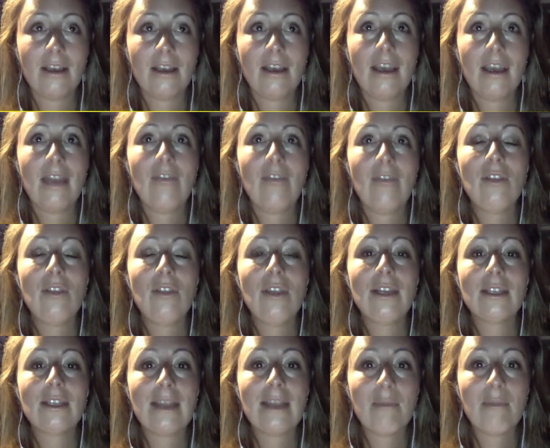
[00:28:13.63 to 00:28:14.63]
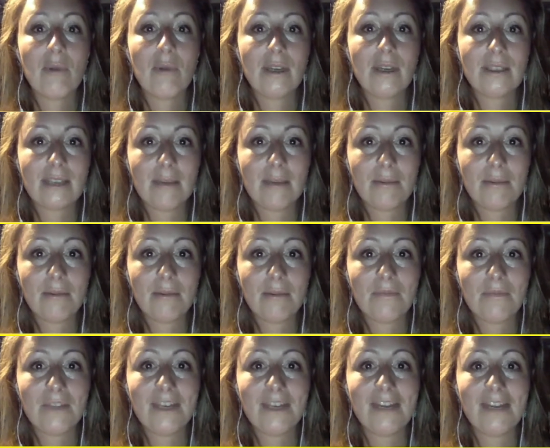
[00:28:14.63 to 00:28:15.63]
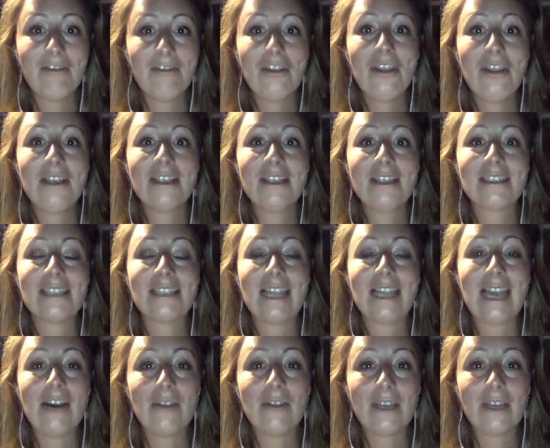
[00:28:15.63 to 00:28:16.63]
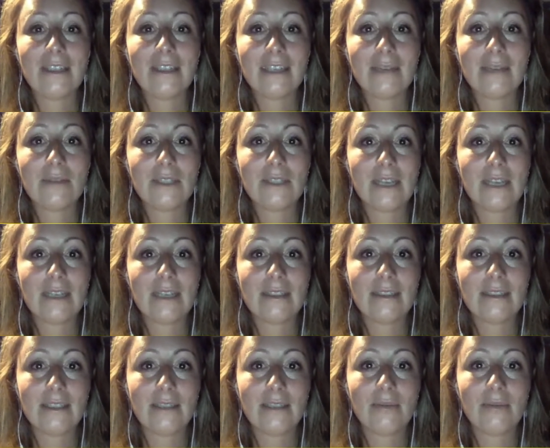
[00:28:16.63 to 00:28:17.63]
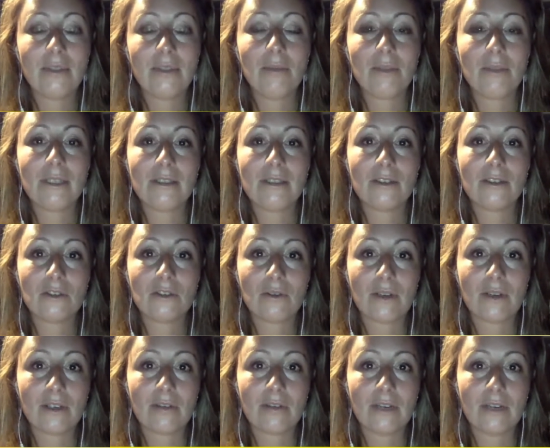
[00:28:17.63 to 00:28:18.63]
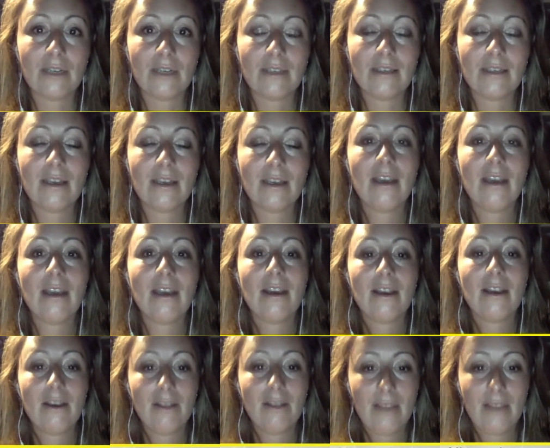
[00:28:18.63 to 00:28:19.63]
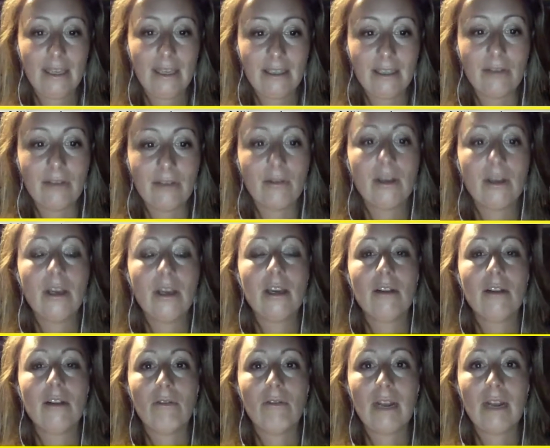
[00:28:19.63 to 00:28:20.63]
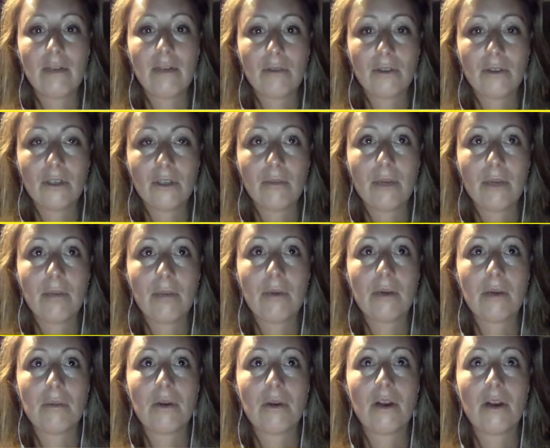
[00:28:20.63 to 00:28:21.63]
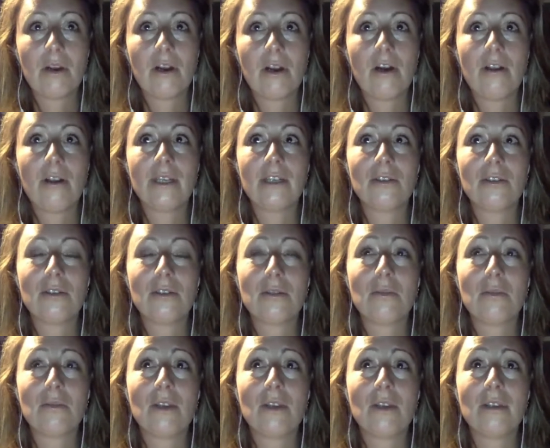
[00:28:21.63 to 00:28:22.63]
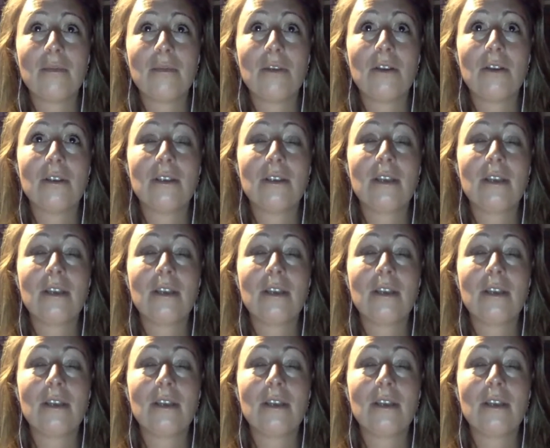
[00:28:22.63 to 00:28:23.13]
Everything that brings up, and everything doesn't allow that times a godzillion, will you please destroy and create it? Thank you. Right, wrong, good, bad, pot, pock, all nine shorts, boys and yawns.